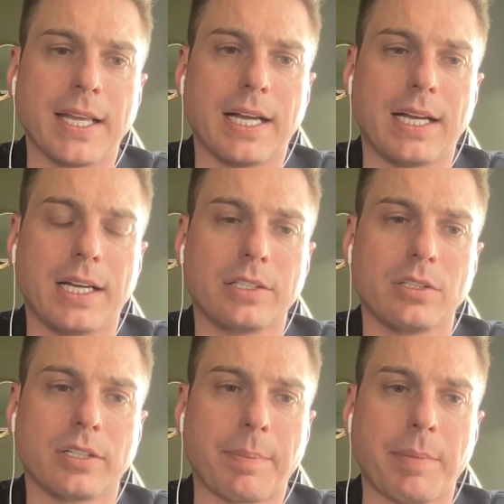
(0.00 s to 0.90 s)

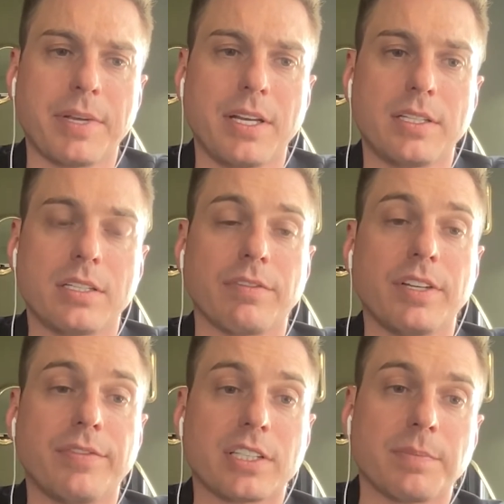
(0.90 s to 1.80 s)
the capabilities of
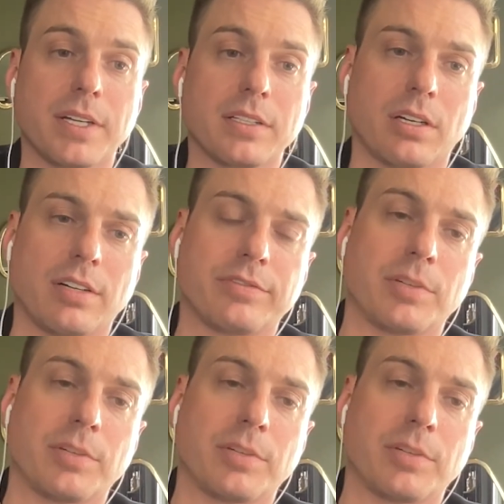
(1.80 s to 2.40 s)
investment of